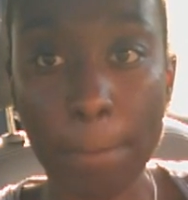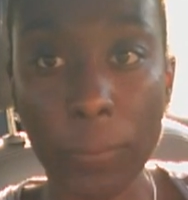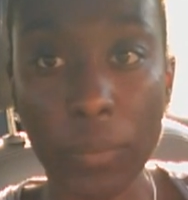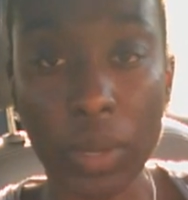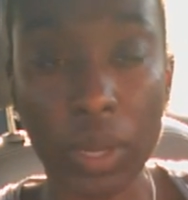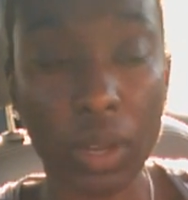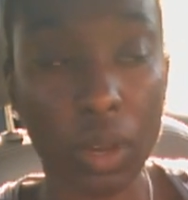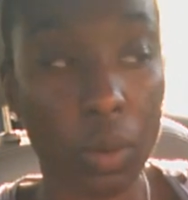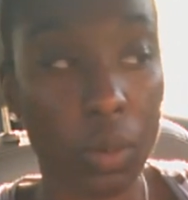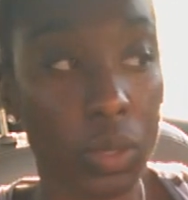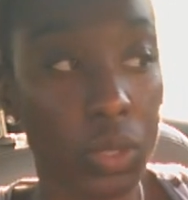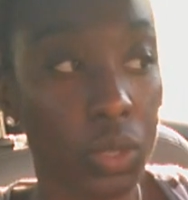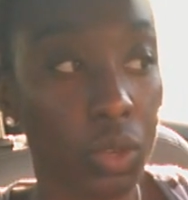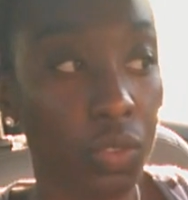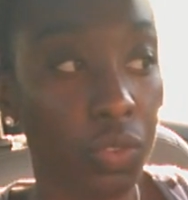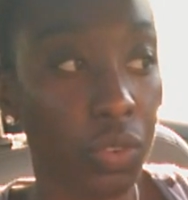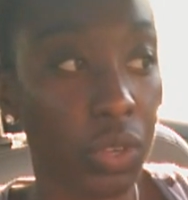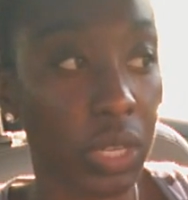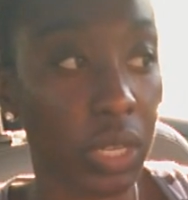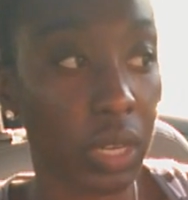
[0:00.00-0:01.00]
My car was
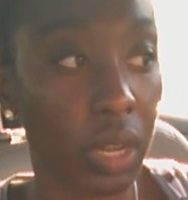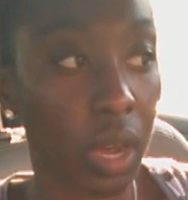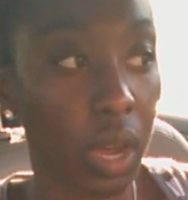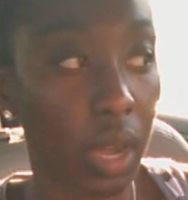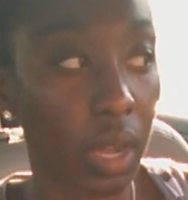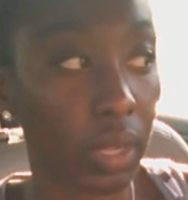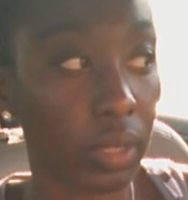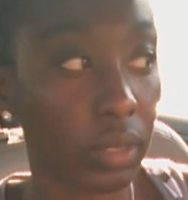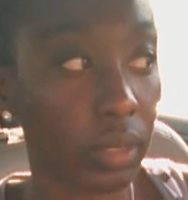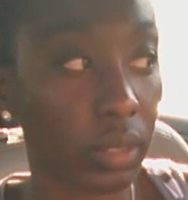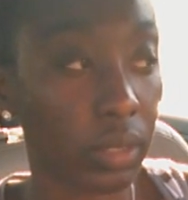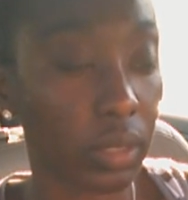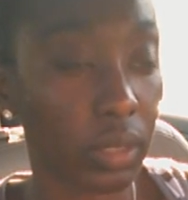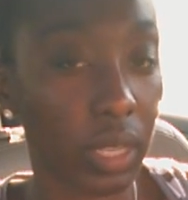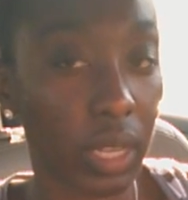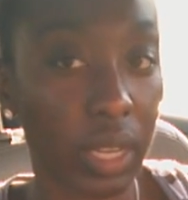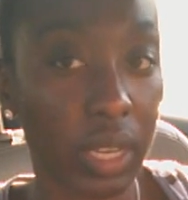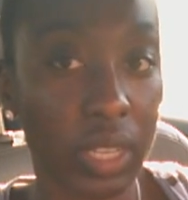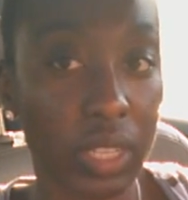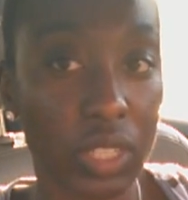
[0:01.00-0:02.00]
so freaking hot
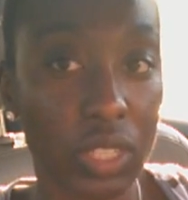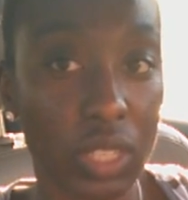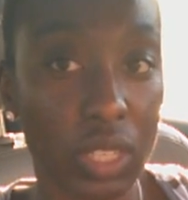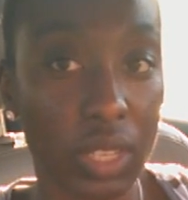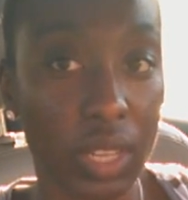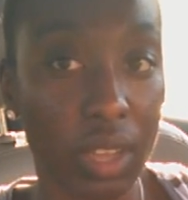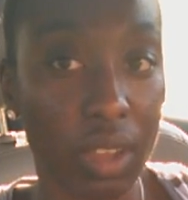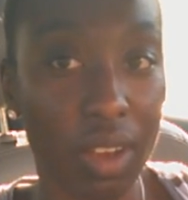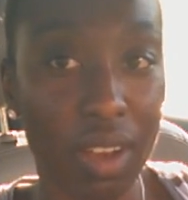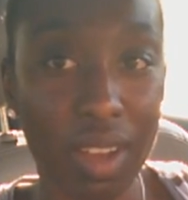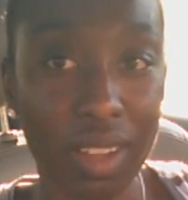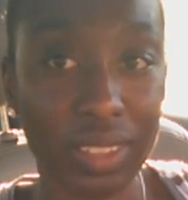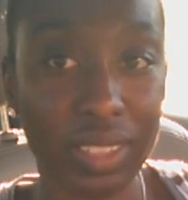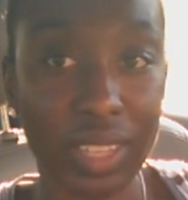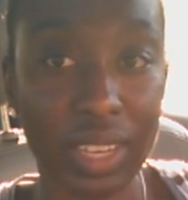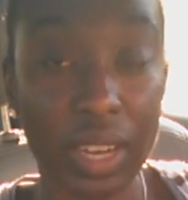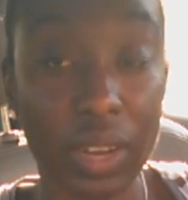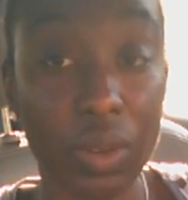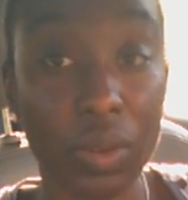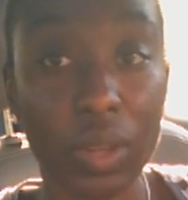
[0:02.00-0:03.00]
that it's like hot,
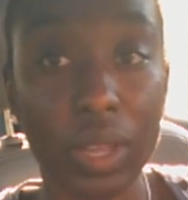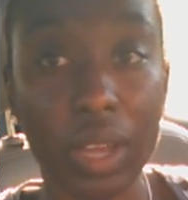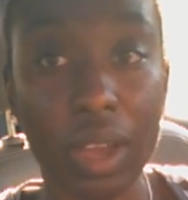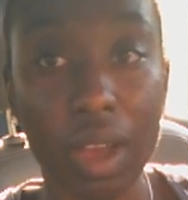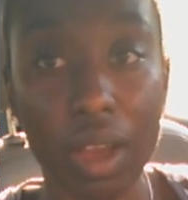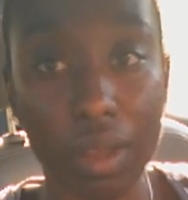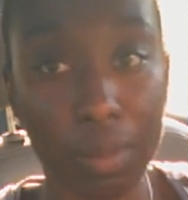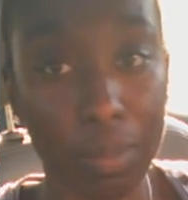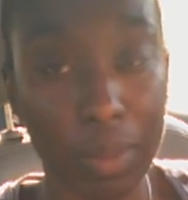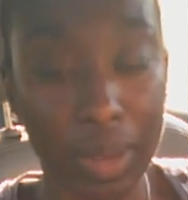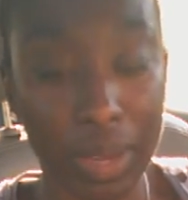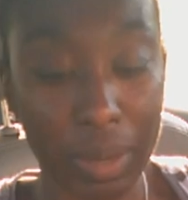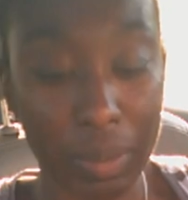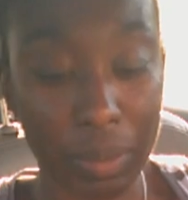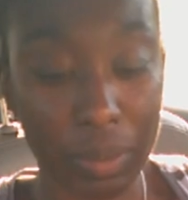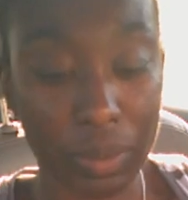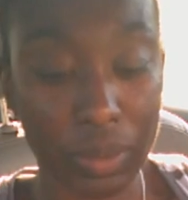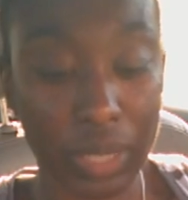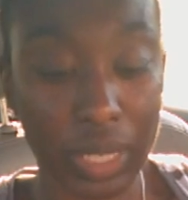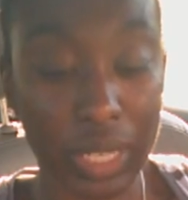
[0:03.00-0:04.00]
and I don't like hot
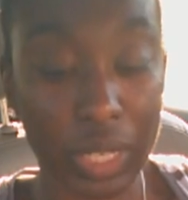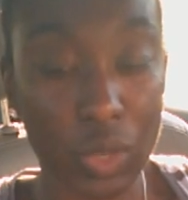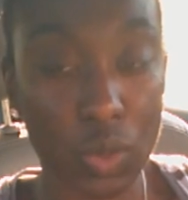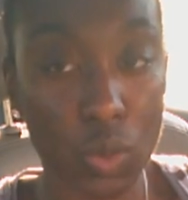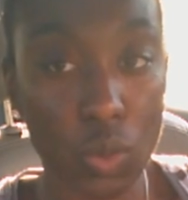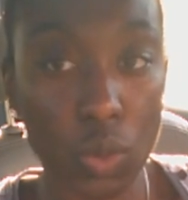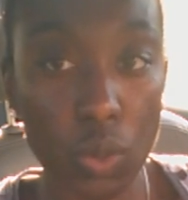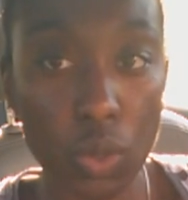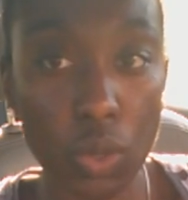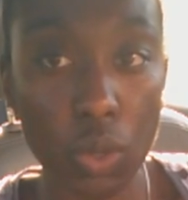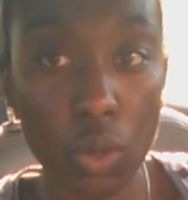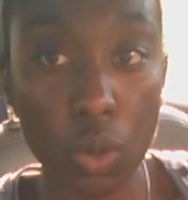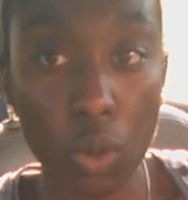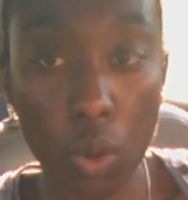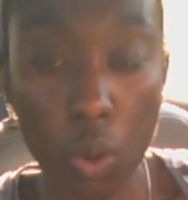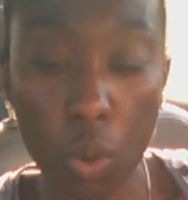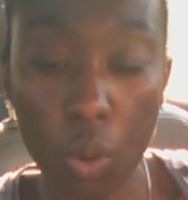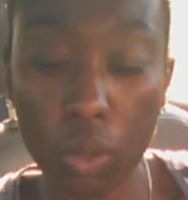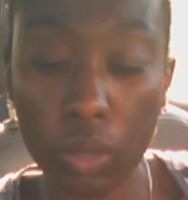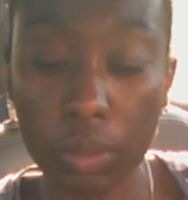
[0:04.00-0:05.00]
pineapple. I like cool or
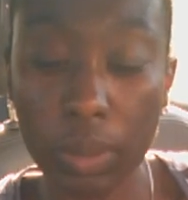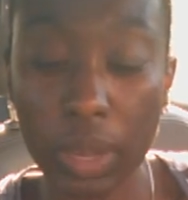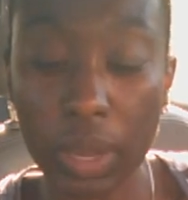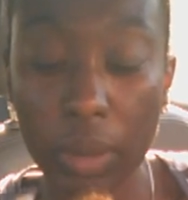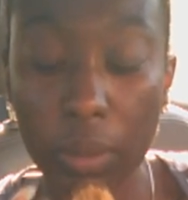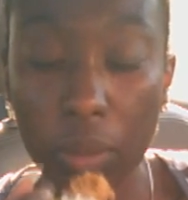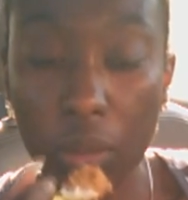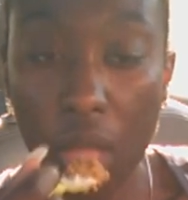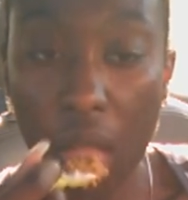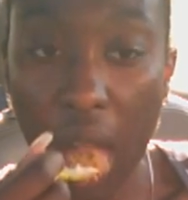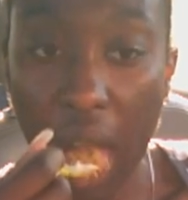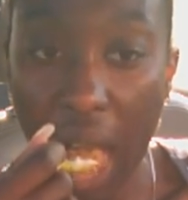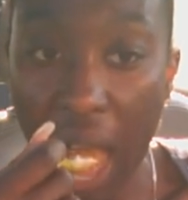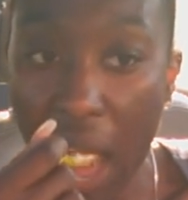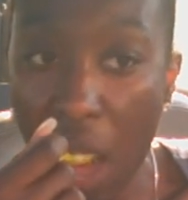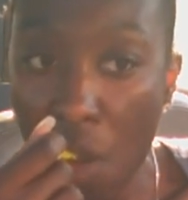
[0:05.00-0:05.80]
cold pineapple.